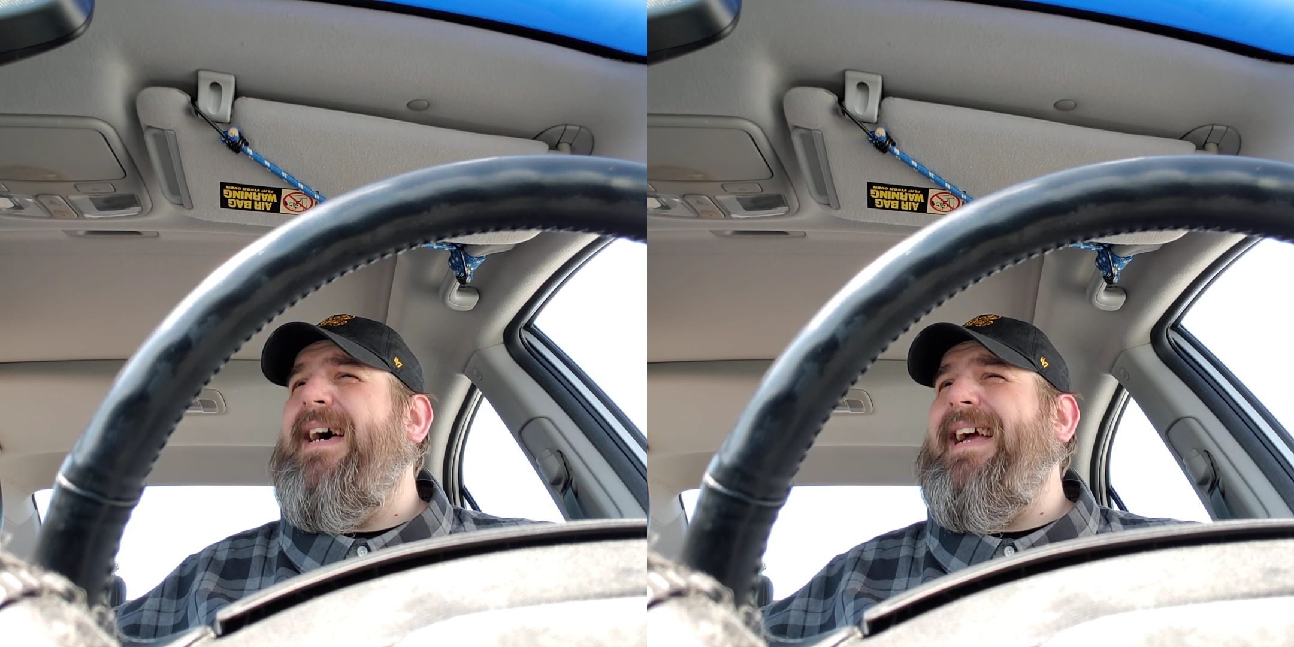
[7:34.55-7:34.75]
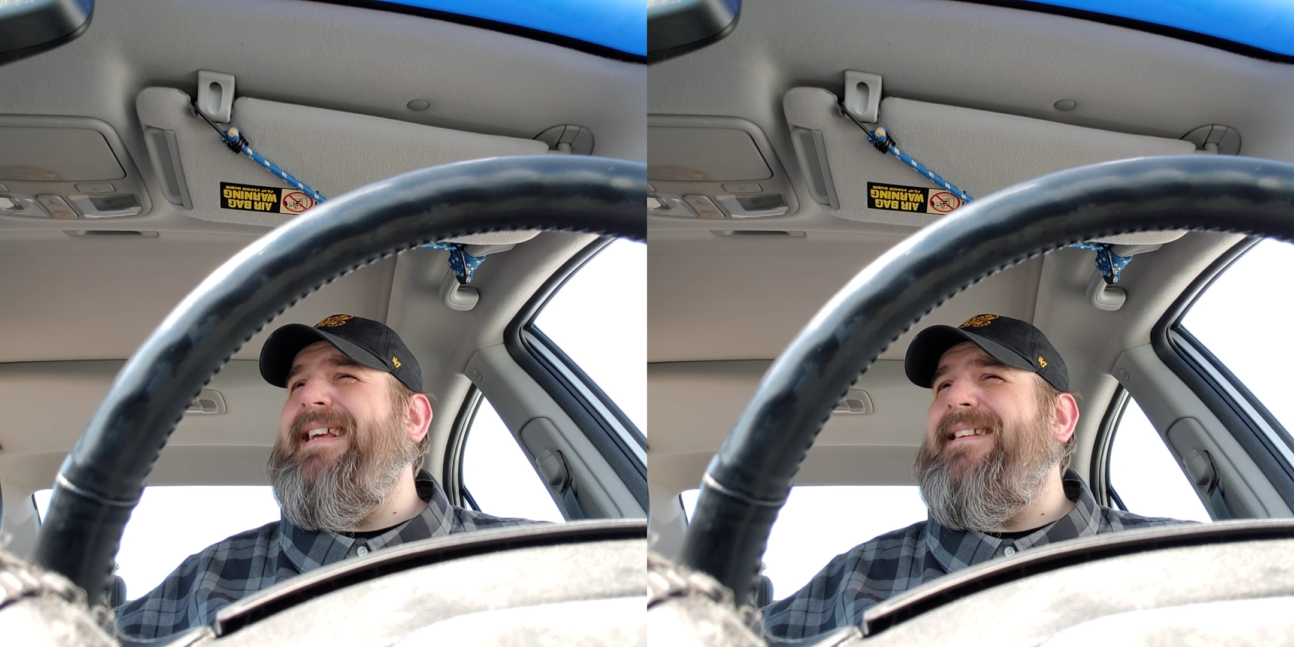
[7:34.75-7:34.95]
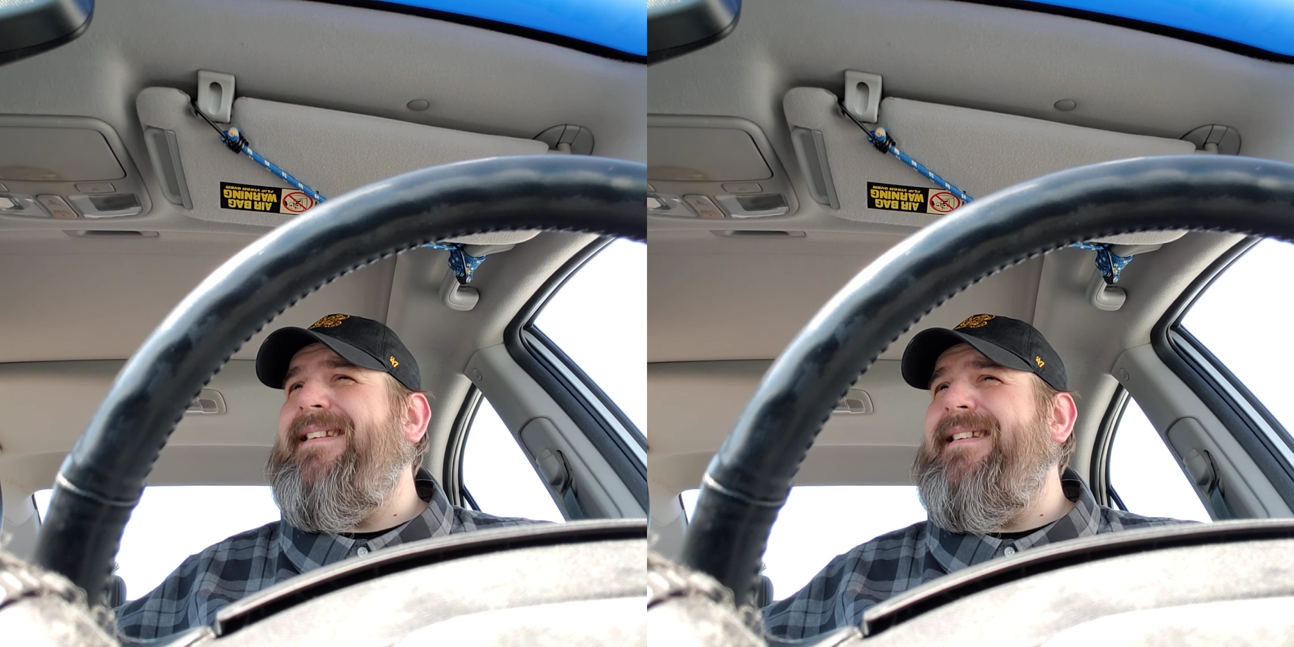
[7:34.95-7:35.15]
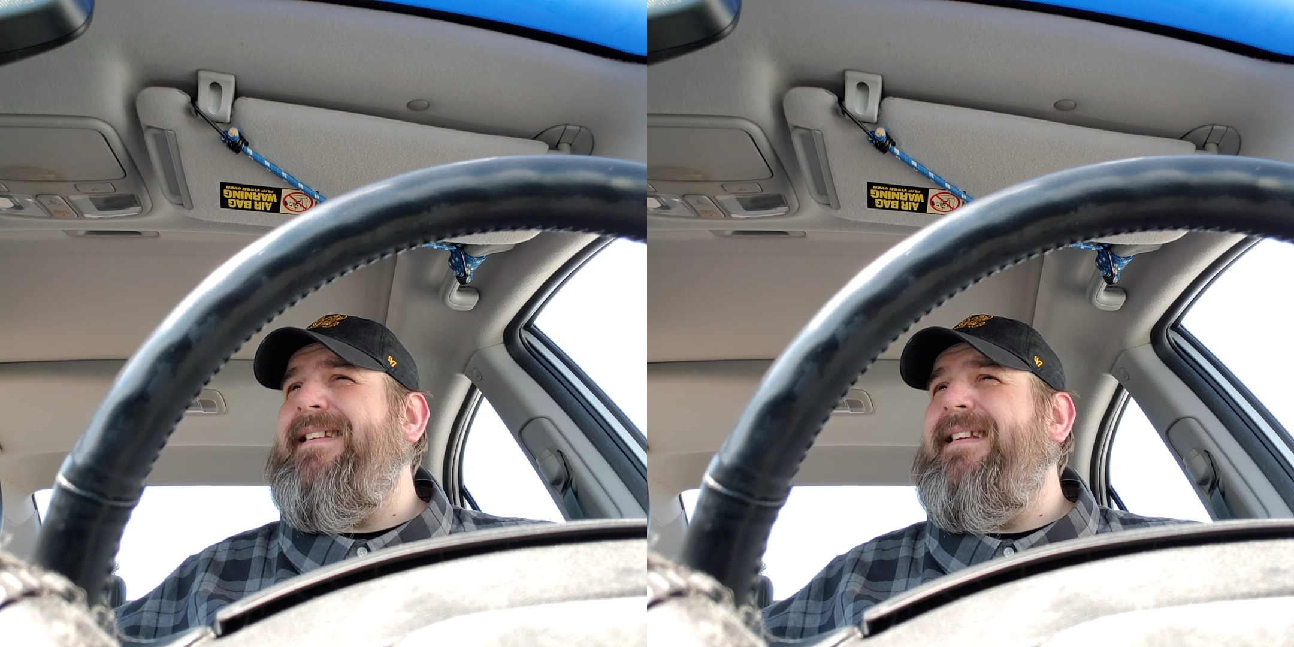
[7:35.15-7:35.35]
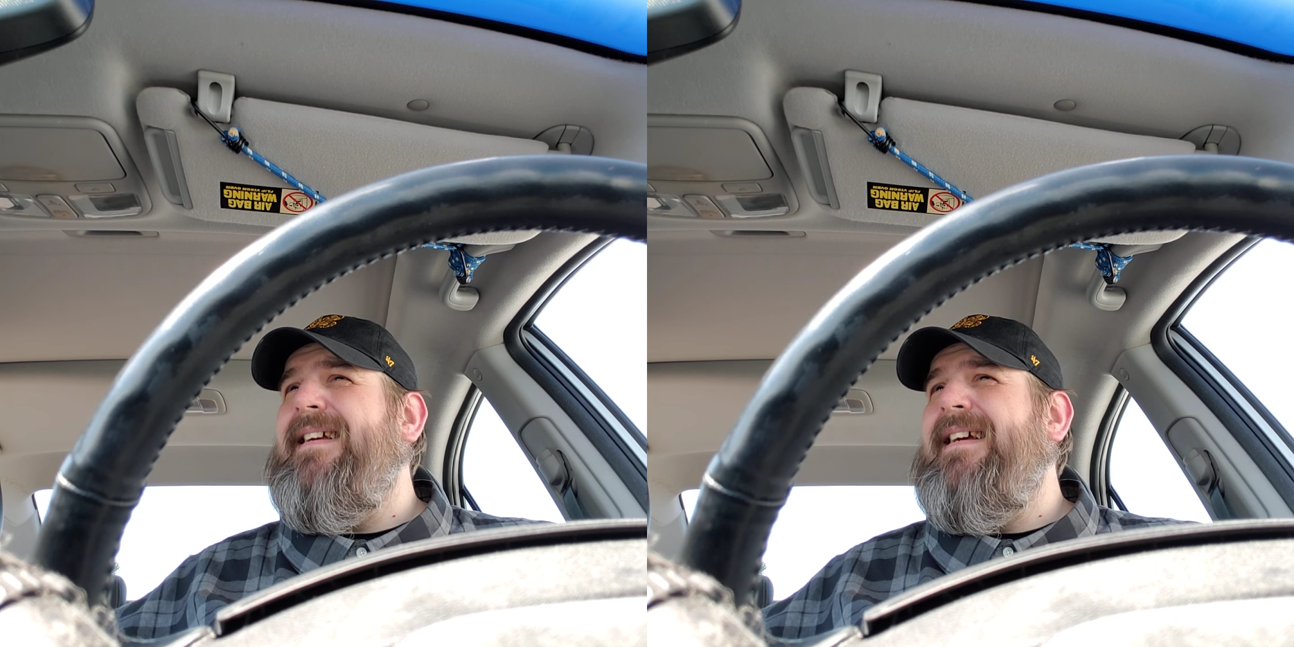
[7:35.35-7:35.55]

ice.